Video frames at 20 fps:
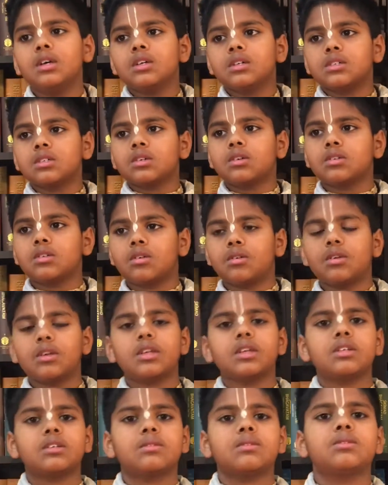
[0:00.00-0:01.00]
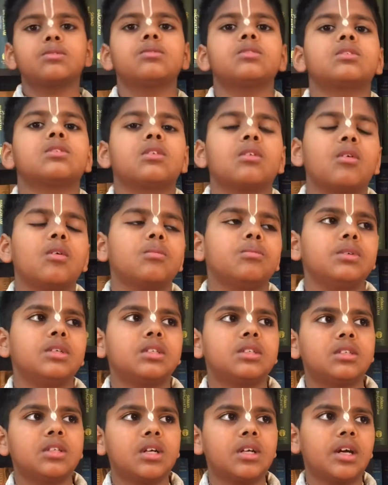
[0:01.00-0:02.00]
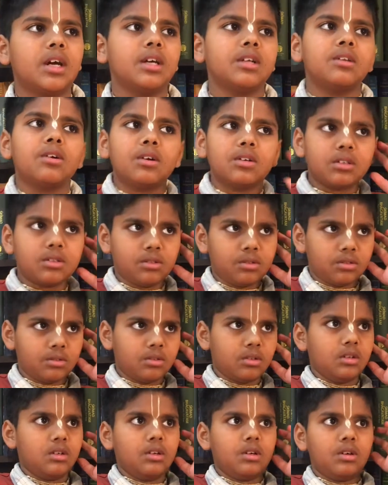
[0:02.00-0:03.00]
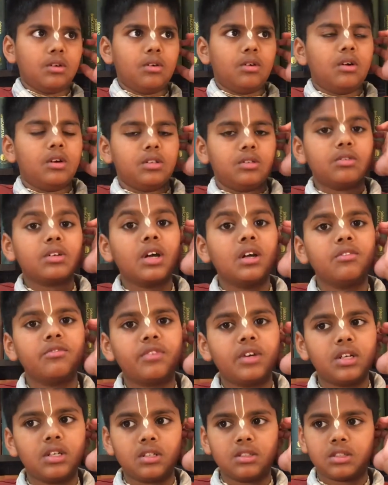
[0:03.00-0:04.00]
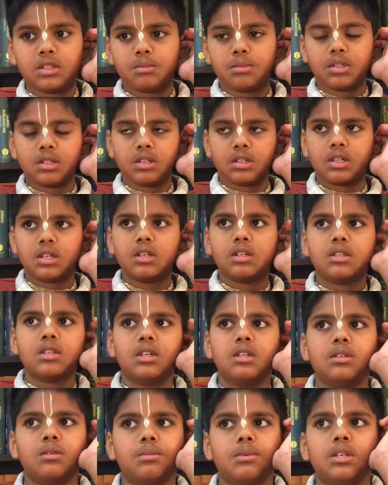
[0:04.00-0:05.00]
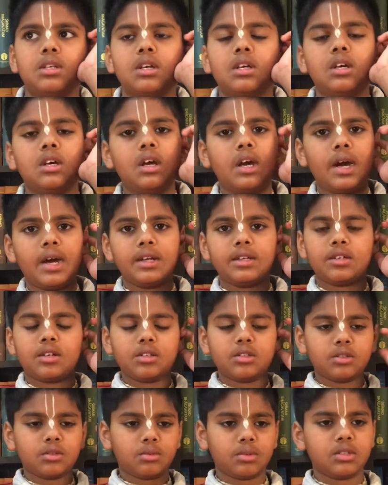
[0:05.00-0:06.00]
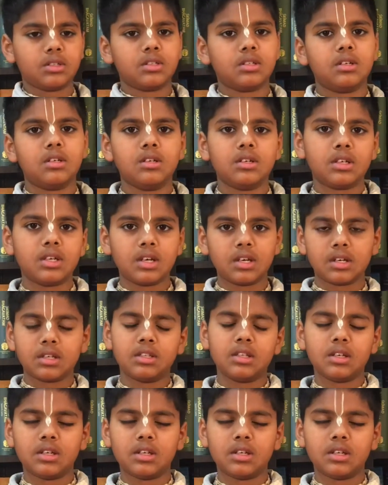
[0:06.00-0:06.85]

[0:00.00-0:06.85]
so the only two slow beats that i taught you or you can find in some other kirtans but i taught you was and